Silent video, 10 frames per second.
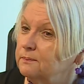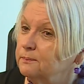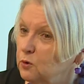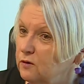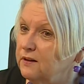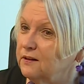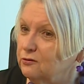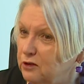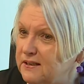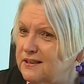Moving the
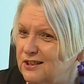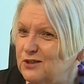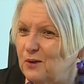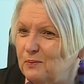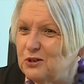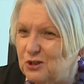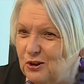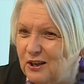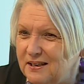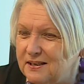risks to
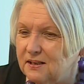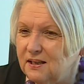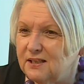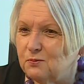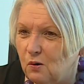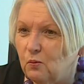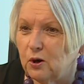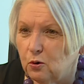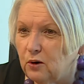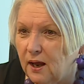opportunities is what we're
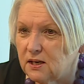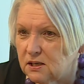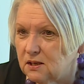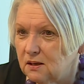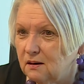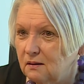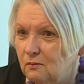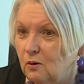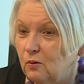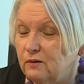good at,
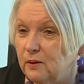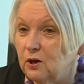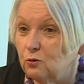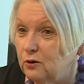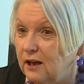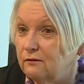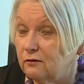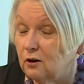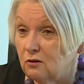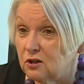what we've been good at
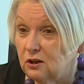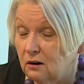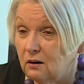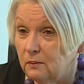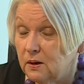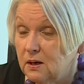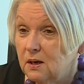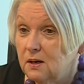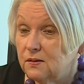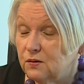for a long time.
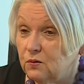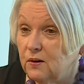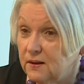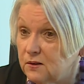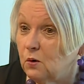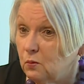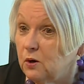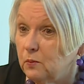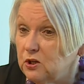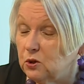So that's what
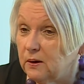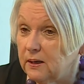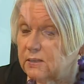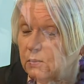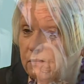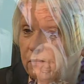we'll be doing as we